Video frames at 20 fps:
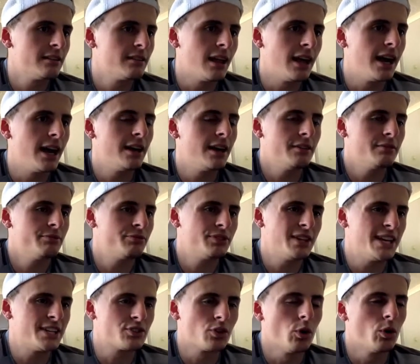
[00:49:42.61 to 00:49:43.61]
Like,
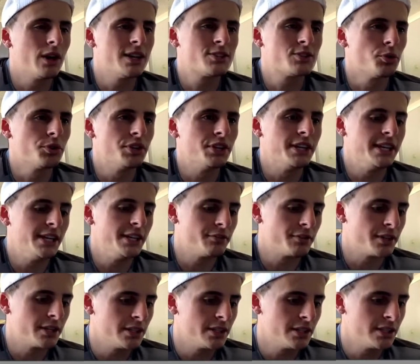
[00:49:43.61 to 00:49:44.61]
it's all you need,
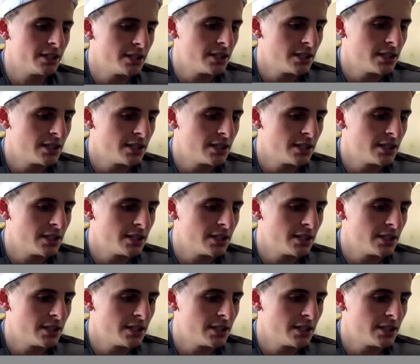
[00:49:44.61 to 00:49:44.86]
really.